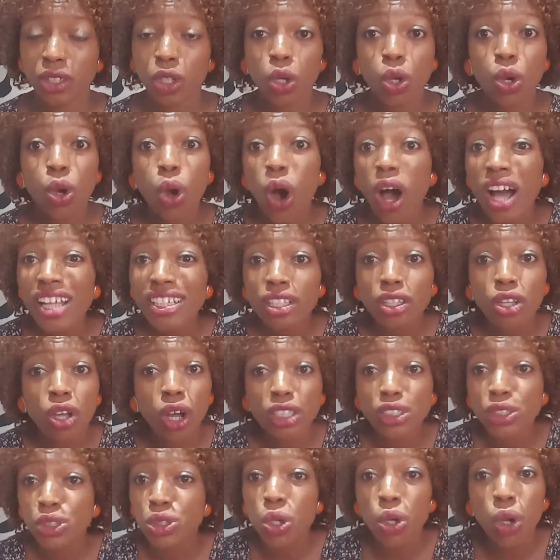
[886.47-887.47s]
God
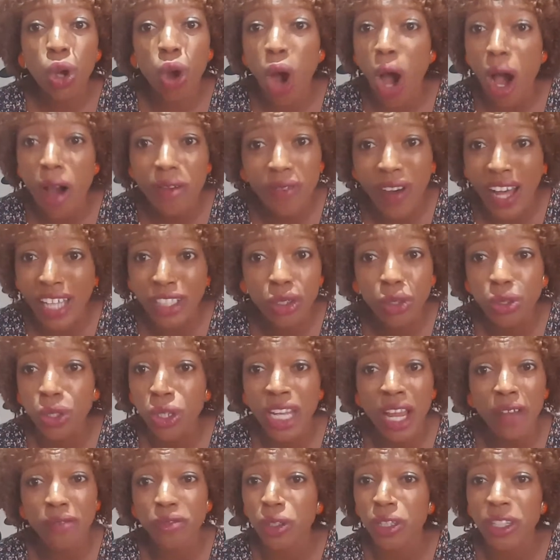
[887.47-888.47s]
got you covered. You don't
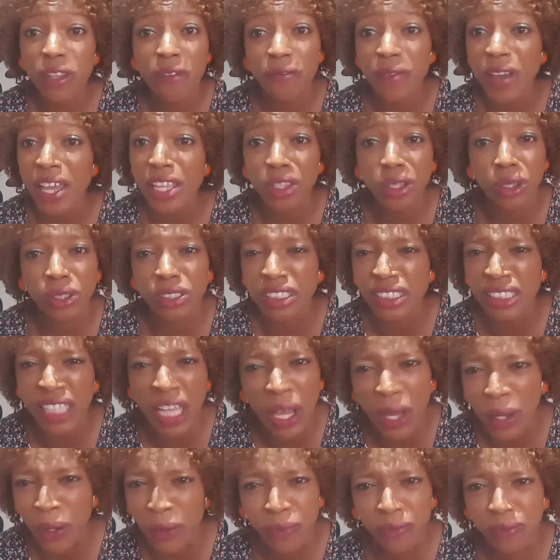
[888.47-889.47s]
have to defend
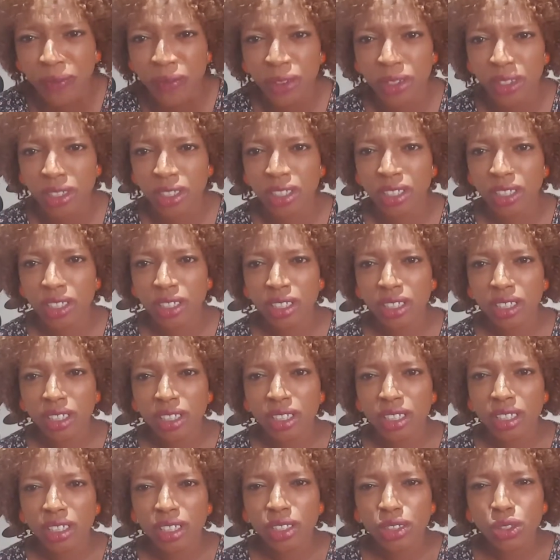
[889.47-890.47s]
yourself.
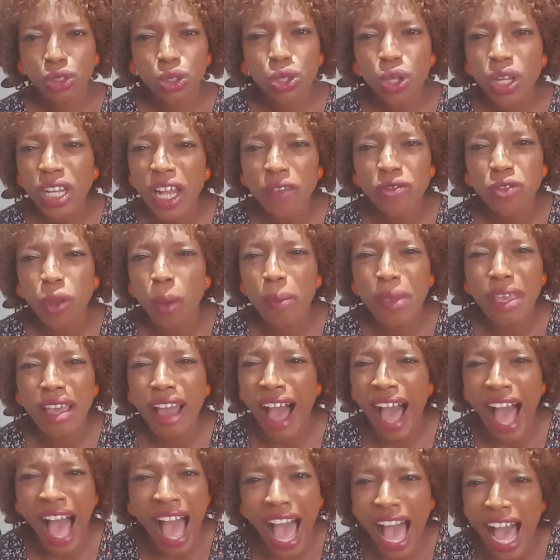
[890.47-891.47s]
You don't have to be
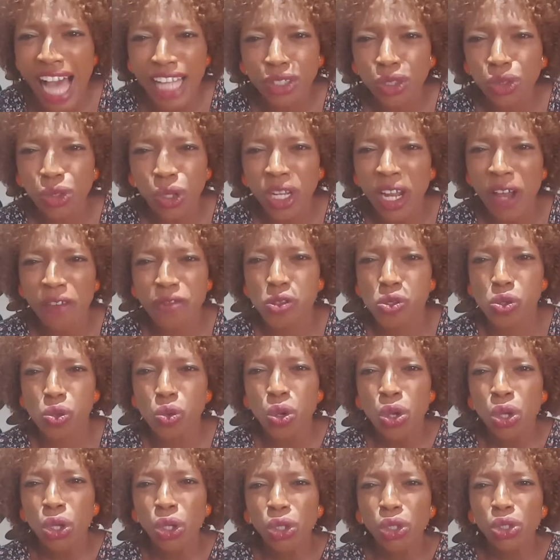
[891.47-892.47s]
hard. You don't have
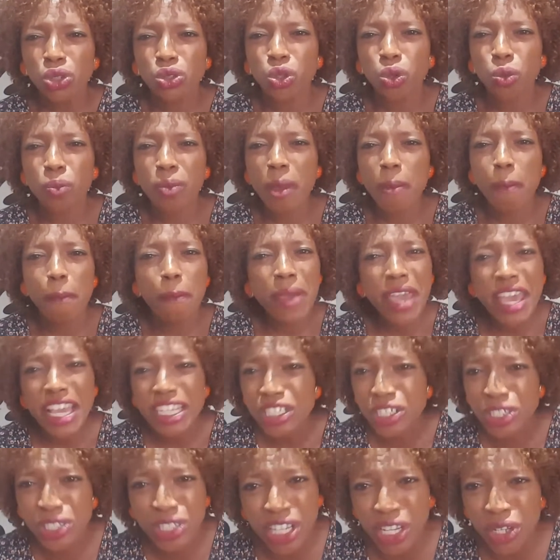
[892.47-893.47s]
to be
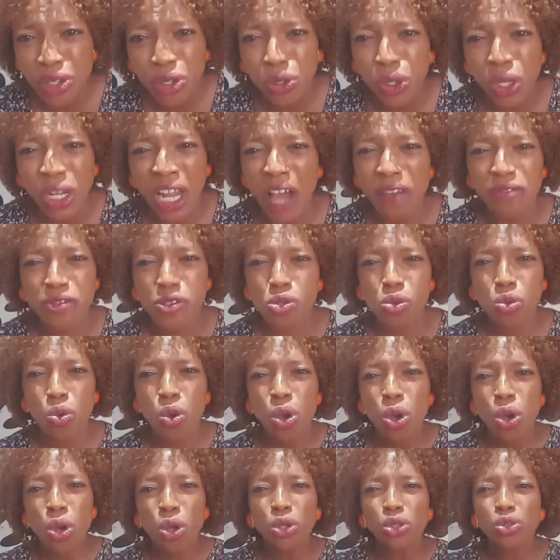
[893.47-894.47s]
bitchy. You don't have
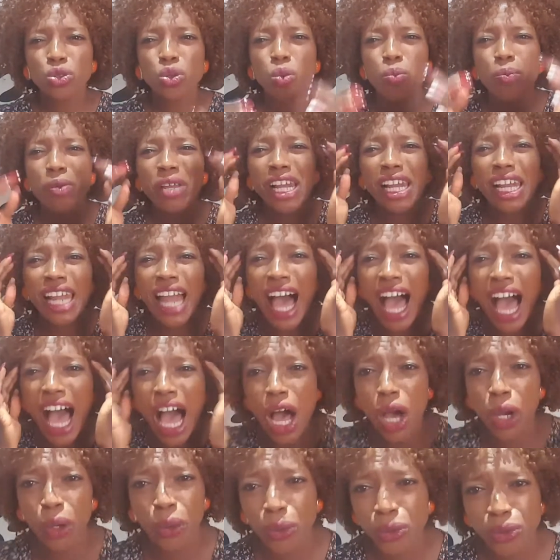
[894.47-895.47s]
to be
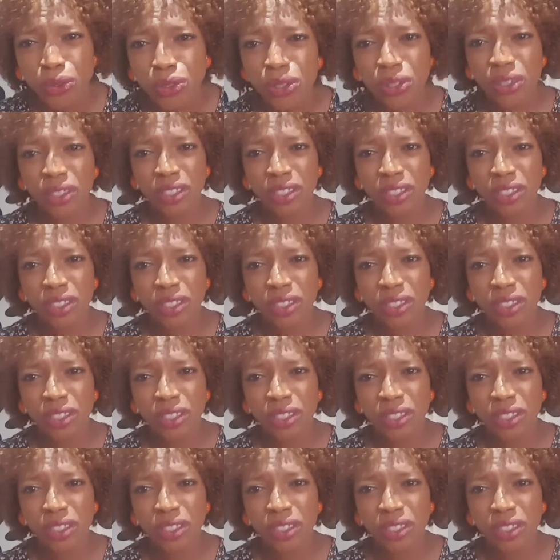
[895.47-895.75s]
loud.